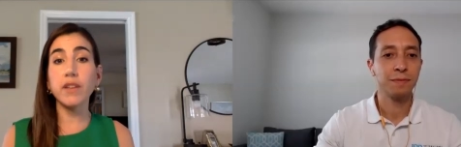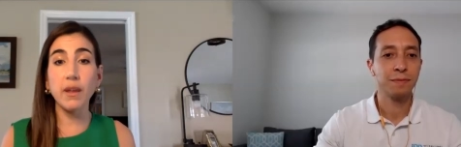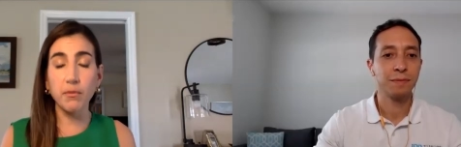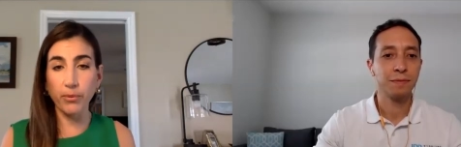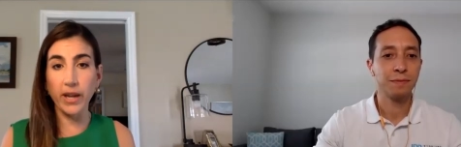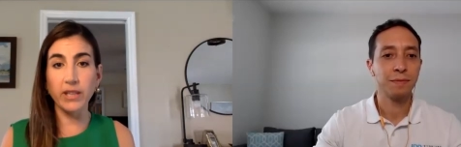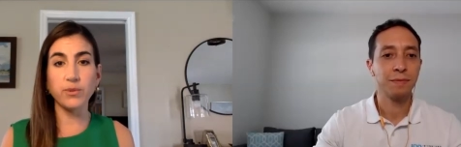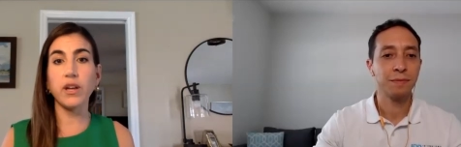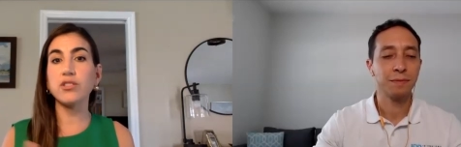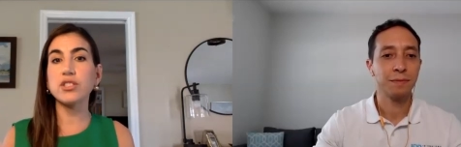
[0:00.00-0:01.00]
Speaker 1: them breaks,
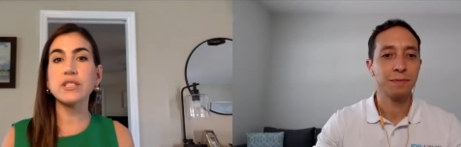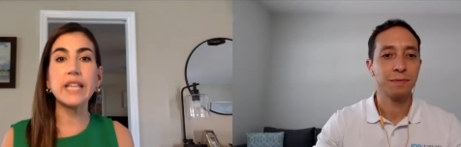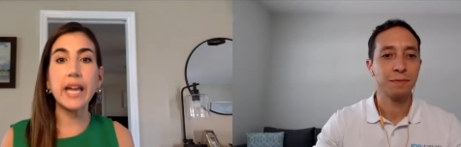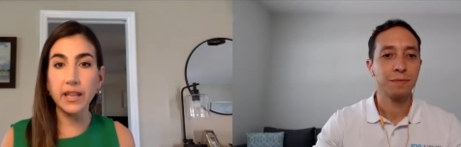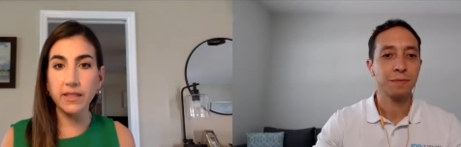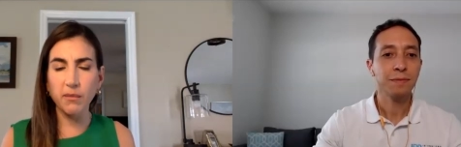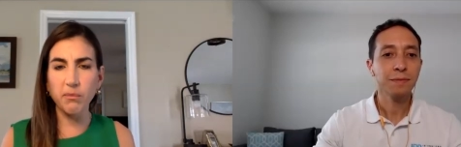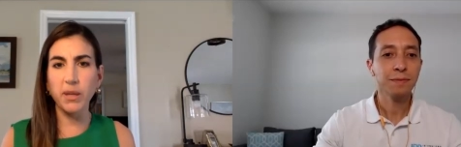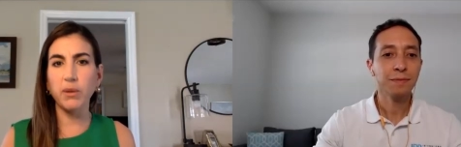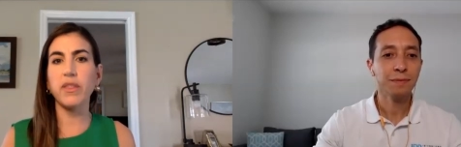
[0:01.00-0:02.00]
without just letting
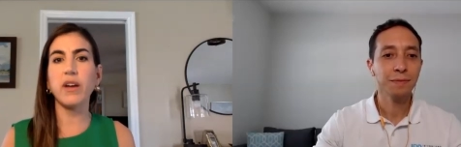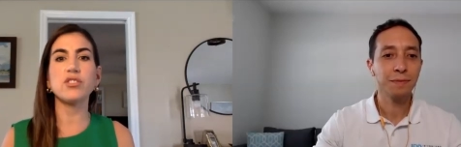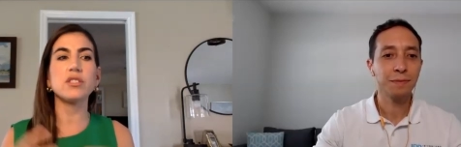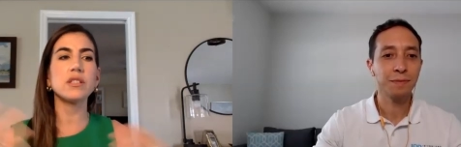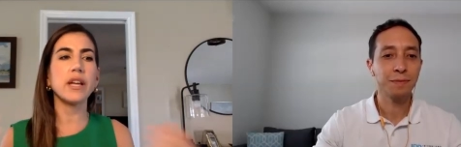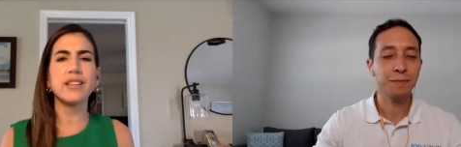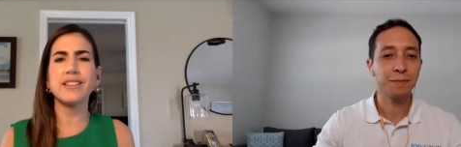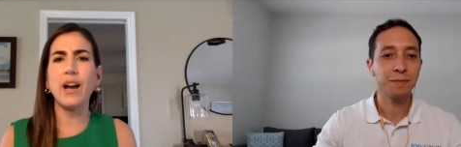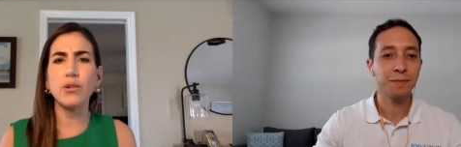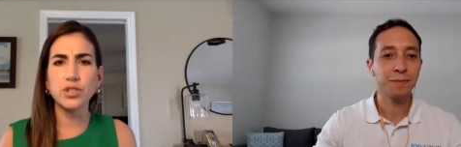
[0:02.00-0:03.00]
them be, without just like
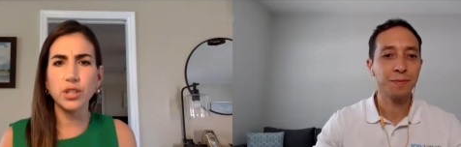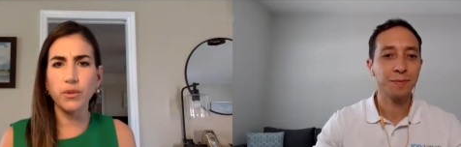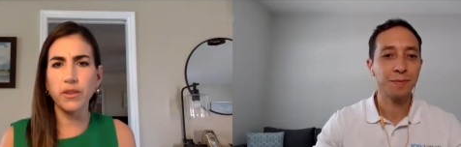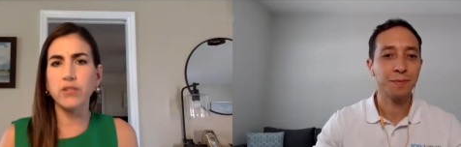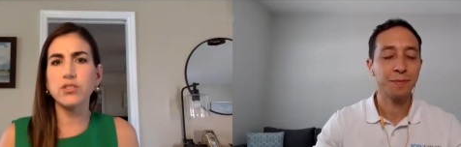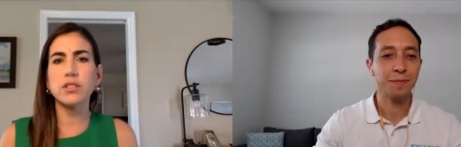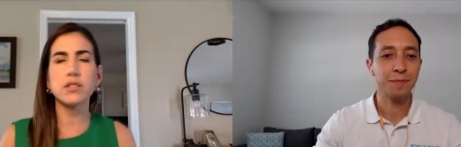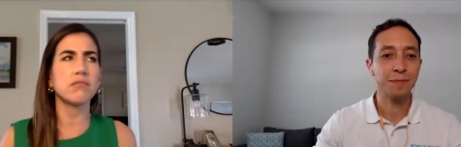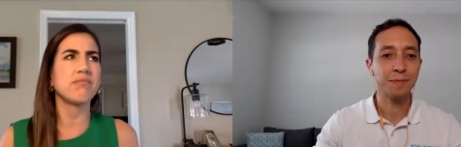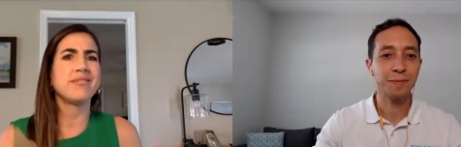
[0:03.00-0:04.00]
lounging, without
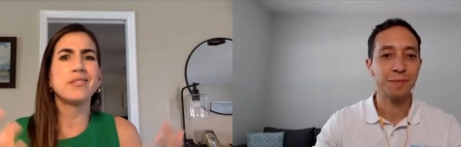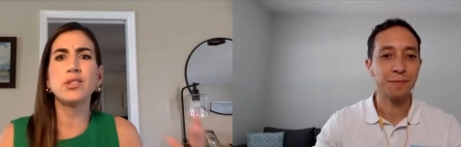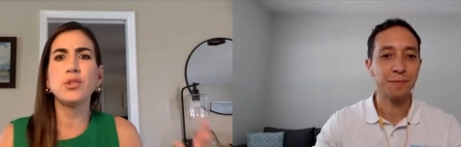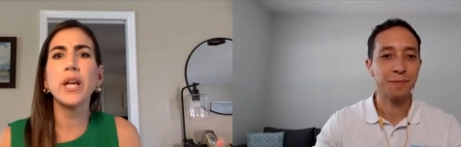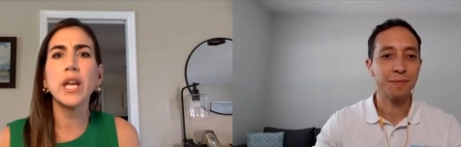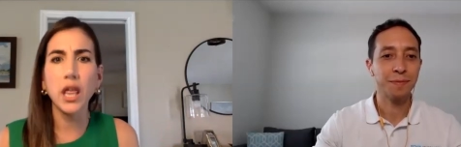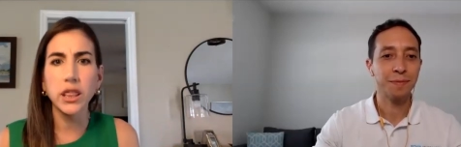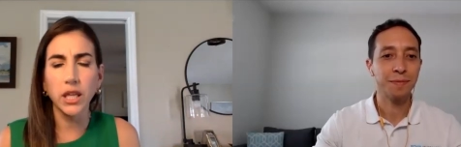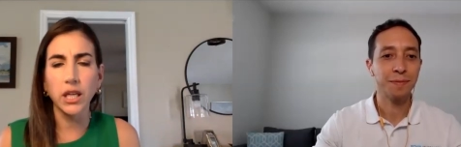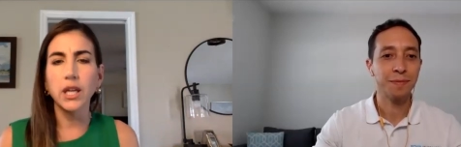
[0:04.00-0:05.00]
just doing
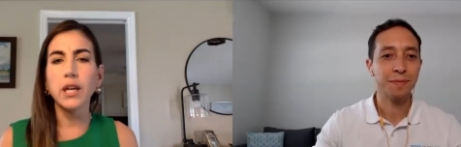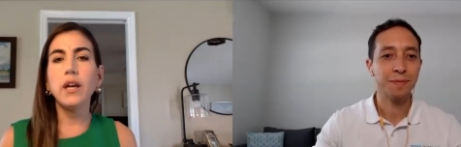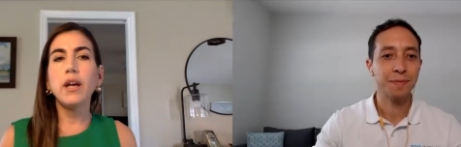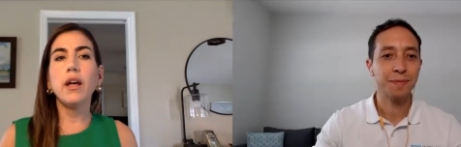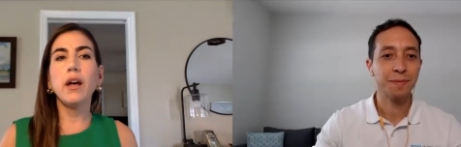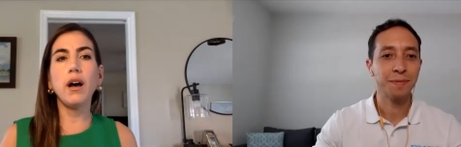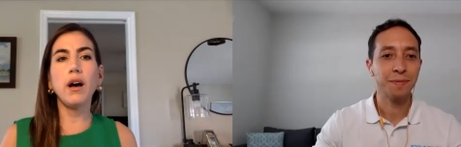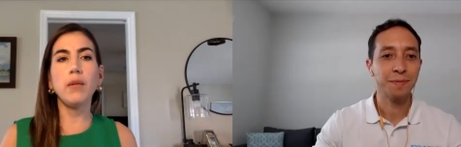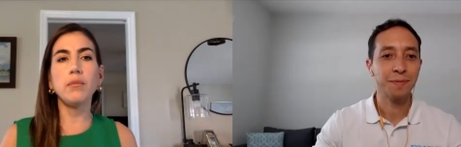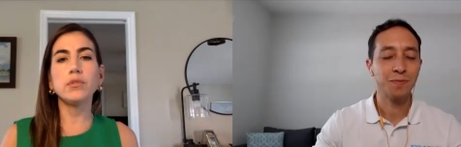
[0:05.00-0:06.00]
nothing.
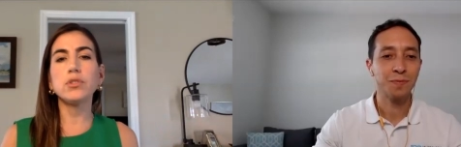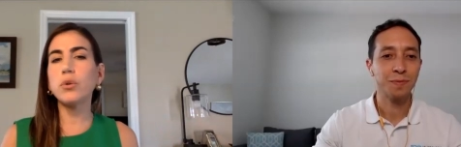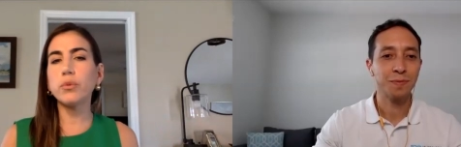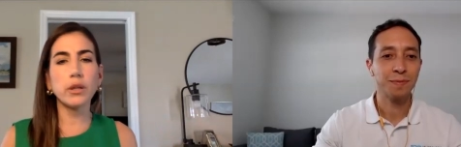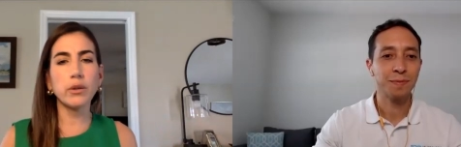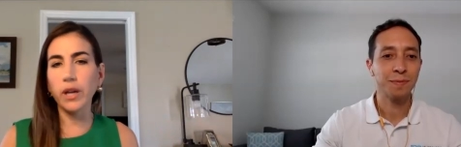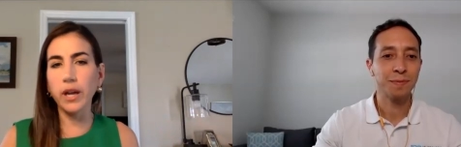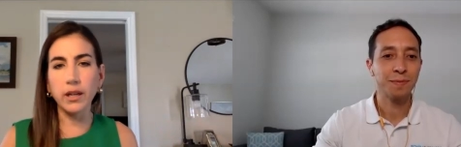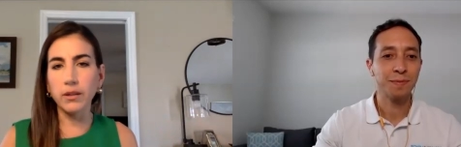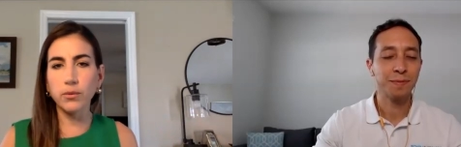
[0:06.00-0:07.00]
Um, don't
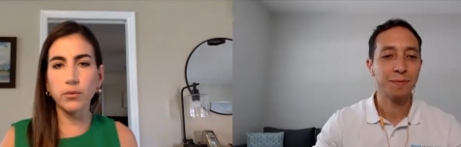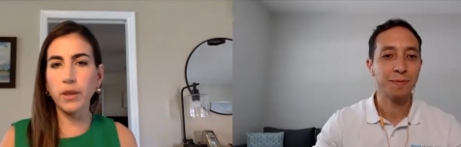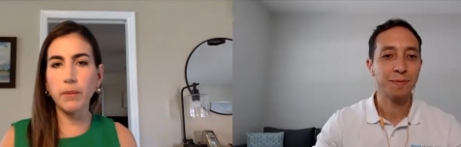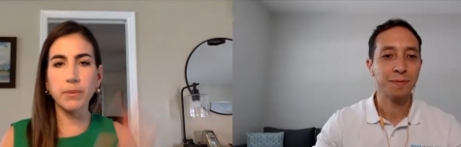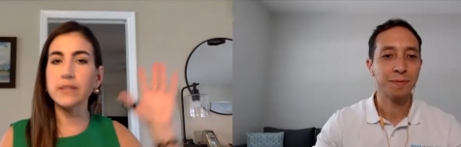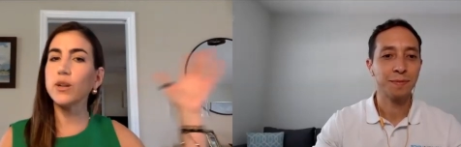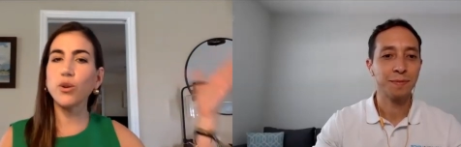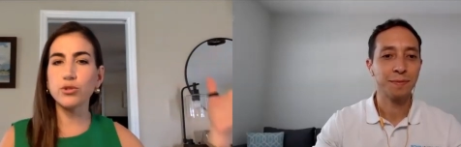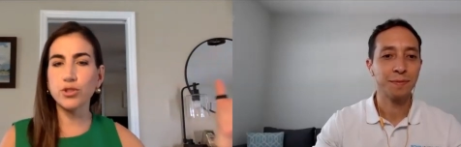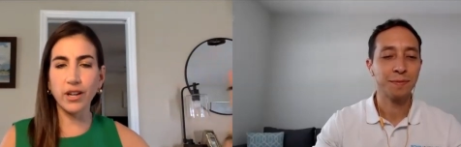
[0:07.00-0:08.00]
recreate that busy
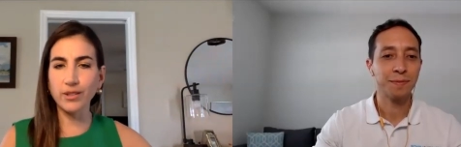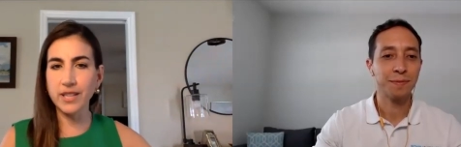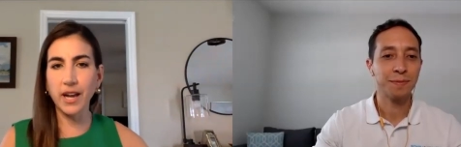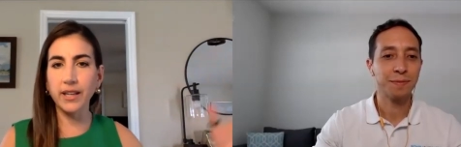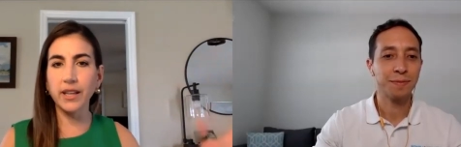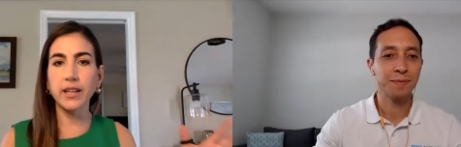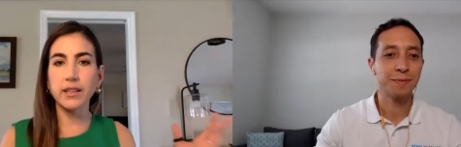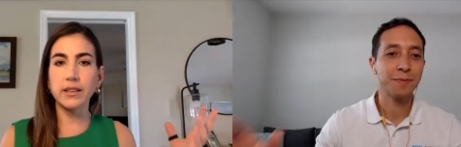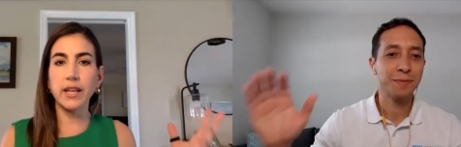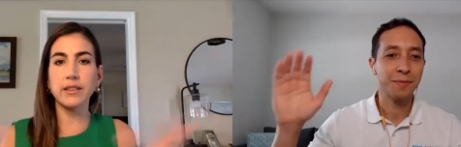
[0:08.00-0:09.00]
culture outside. Like
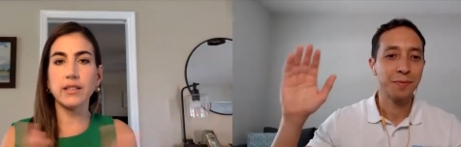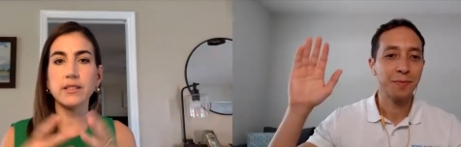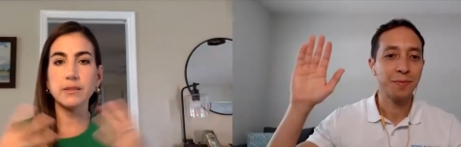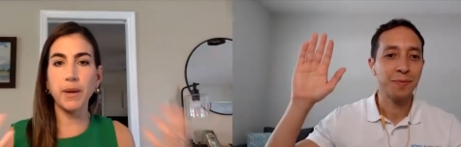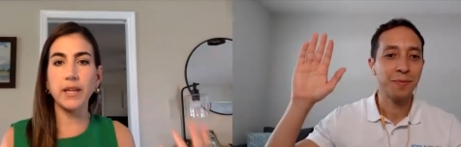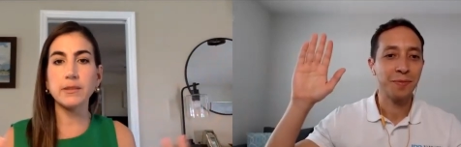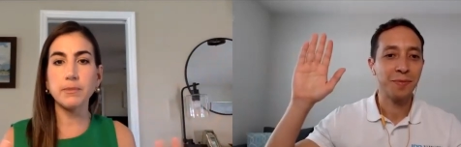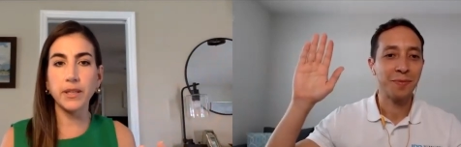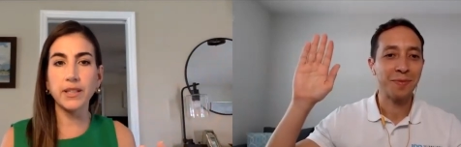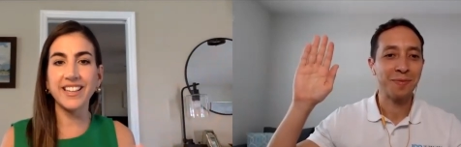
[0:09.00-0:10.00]
let this space
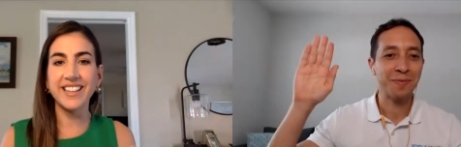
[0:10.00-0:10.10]
be